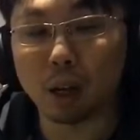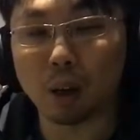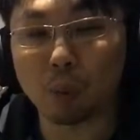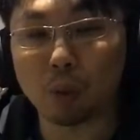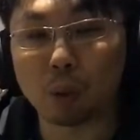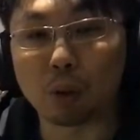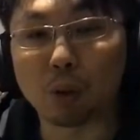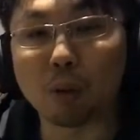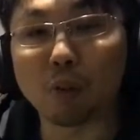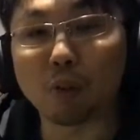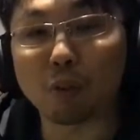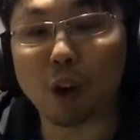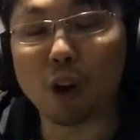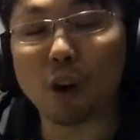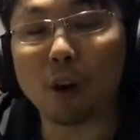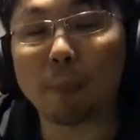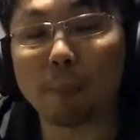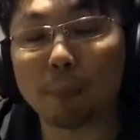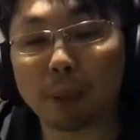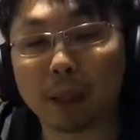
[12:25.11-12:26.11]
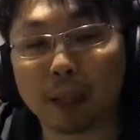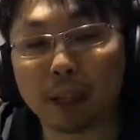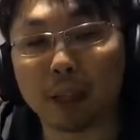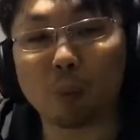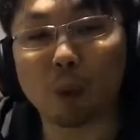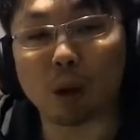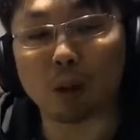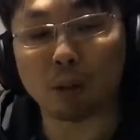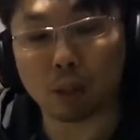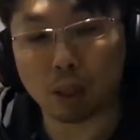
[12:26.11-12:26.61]
Group 4 playing
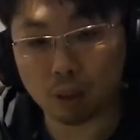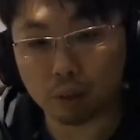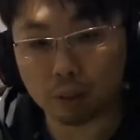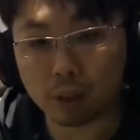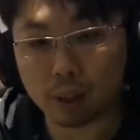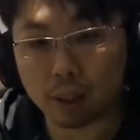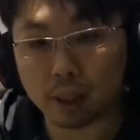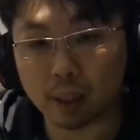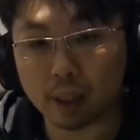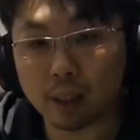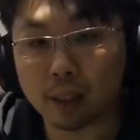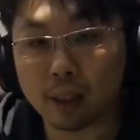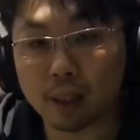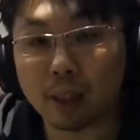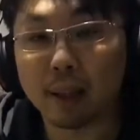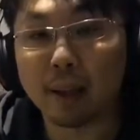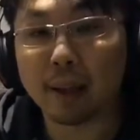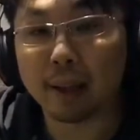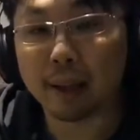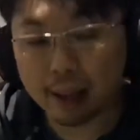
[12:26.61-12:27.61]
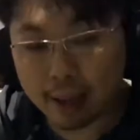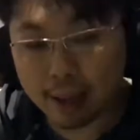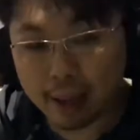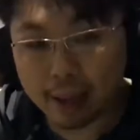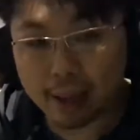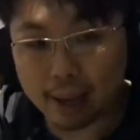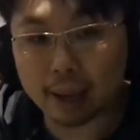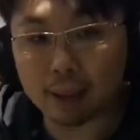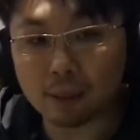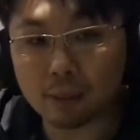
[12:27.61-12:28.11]
while counting
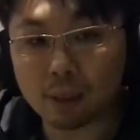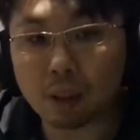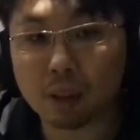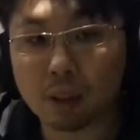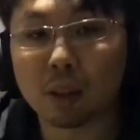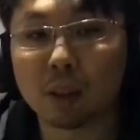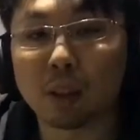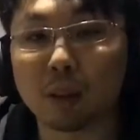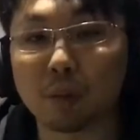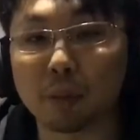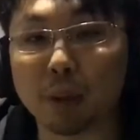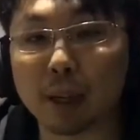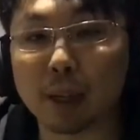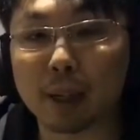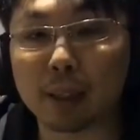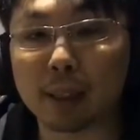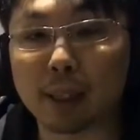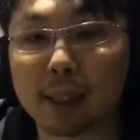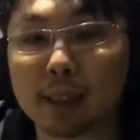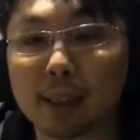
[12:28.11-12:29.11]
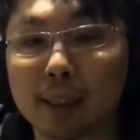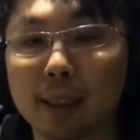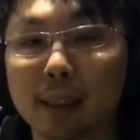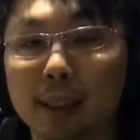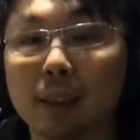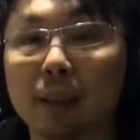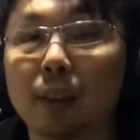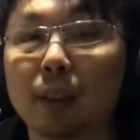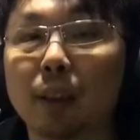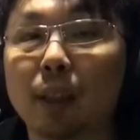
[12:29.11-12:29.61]
and recognizing
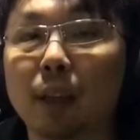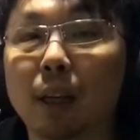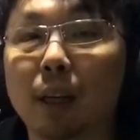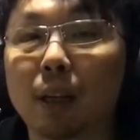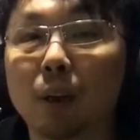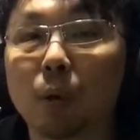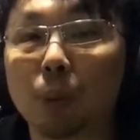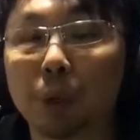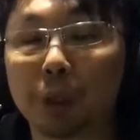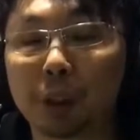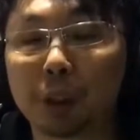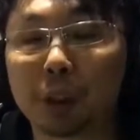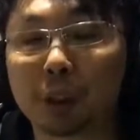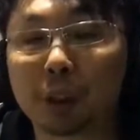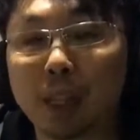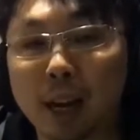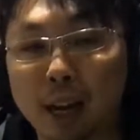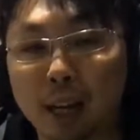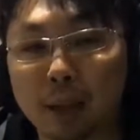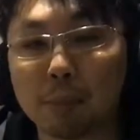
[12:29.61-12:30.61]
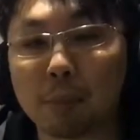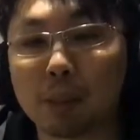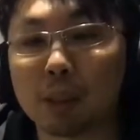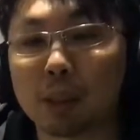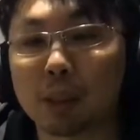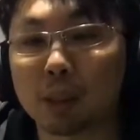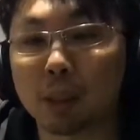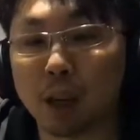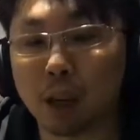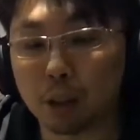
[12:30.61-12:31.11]
which times
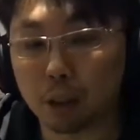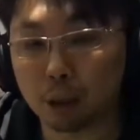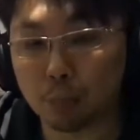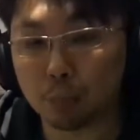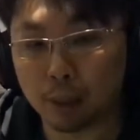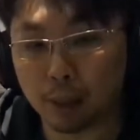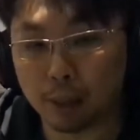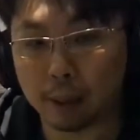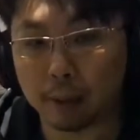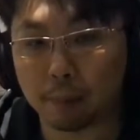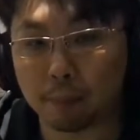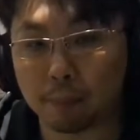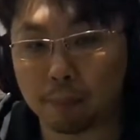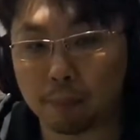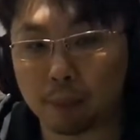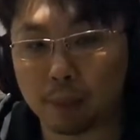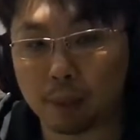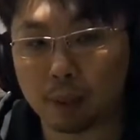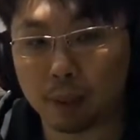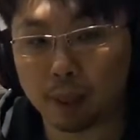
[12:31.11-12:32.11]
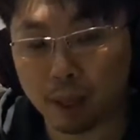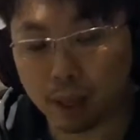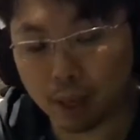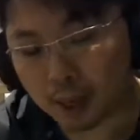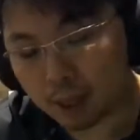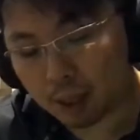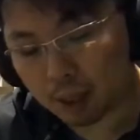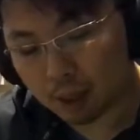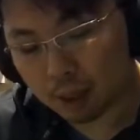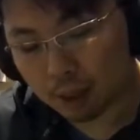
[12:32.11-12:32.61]
are you playing. Okay?
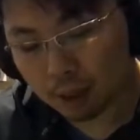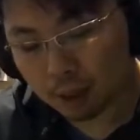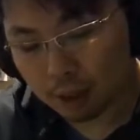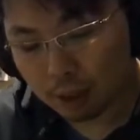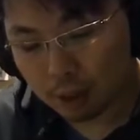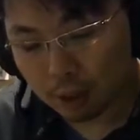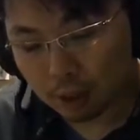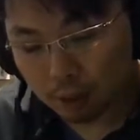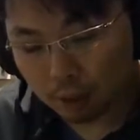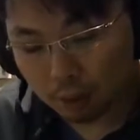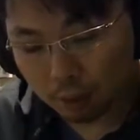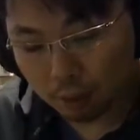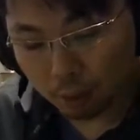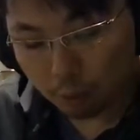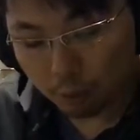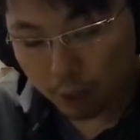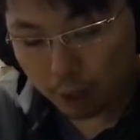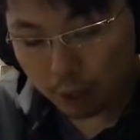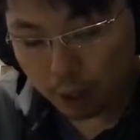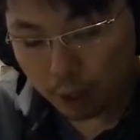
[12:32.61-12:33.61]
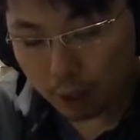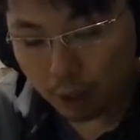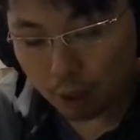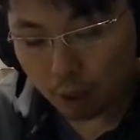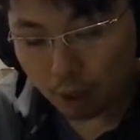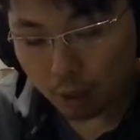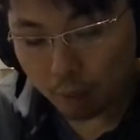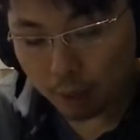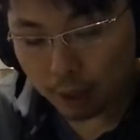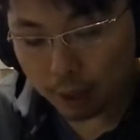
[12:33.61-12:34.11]
Ready? On
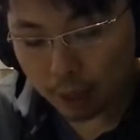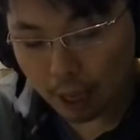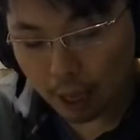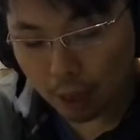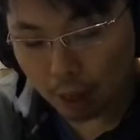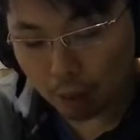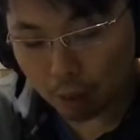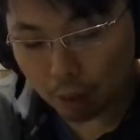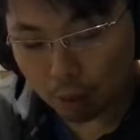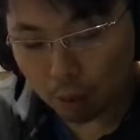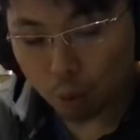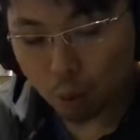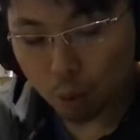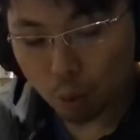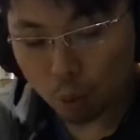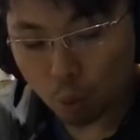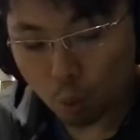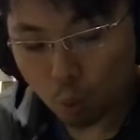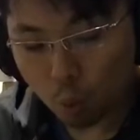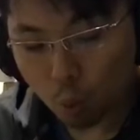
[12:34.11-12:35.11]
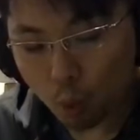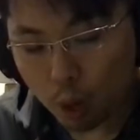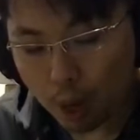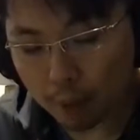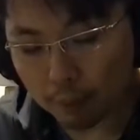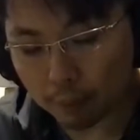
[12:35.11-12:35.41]
my count. 1,